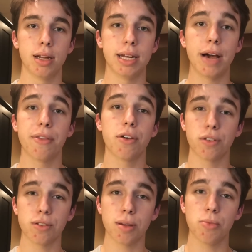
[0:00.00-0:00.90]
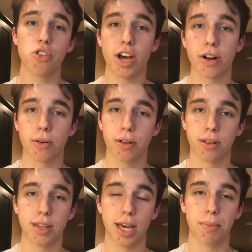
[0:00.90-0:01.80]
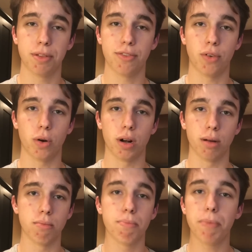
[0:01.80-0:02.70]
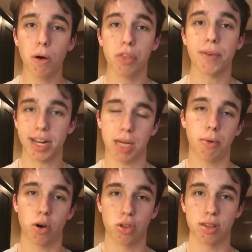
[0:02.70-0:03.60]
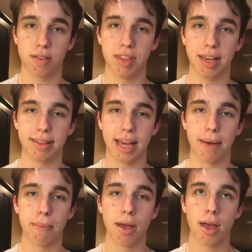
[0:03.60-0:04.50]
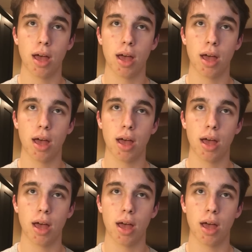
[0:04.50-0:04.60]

Now those are some general tips for both writing portions of the exam,